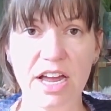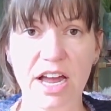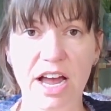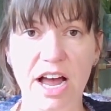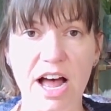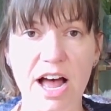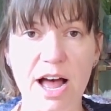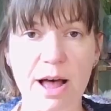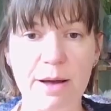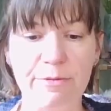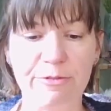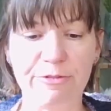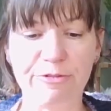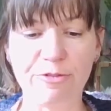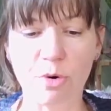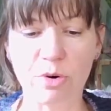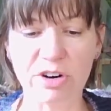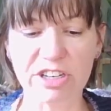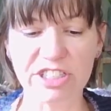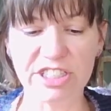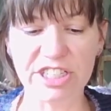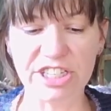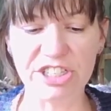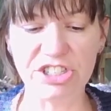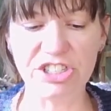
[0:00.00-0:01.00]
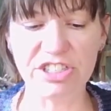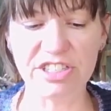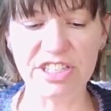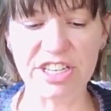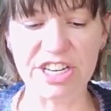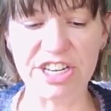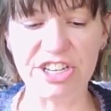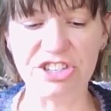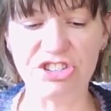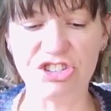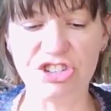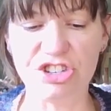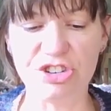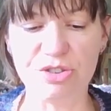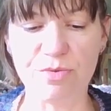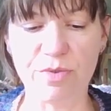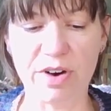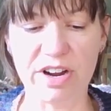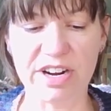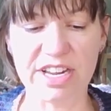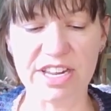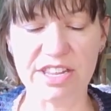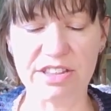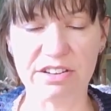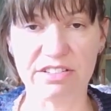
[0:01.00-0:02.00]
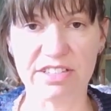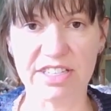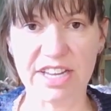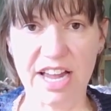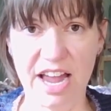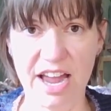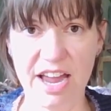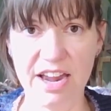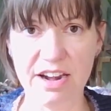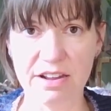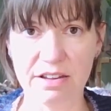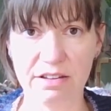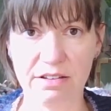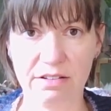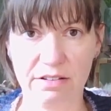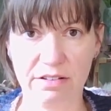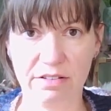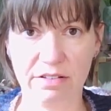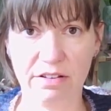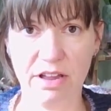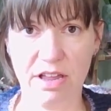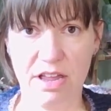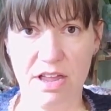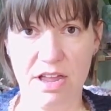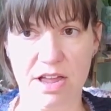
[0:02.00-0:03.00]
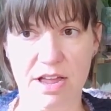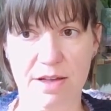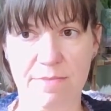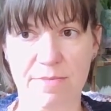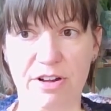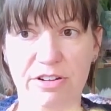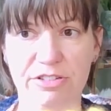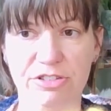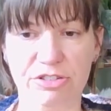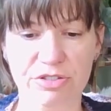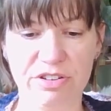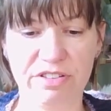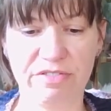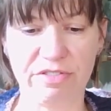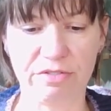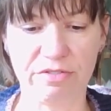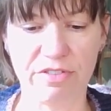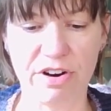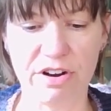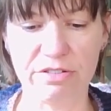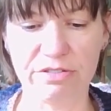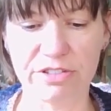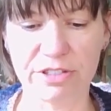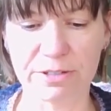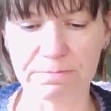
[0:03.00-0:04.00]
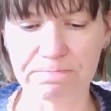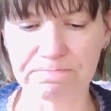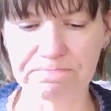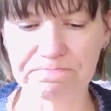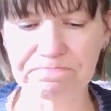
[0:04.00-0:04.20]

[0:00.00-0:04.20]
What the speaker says: 4 stitches each, 2 on either side, on 2 different rows.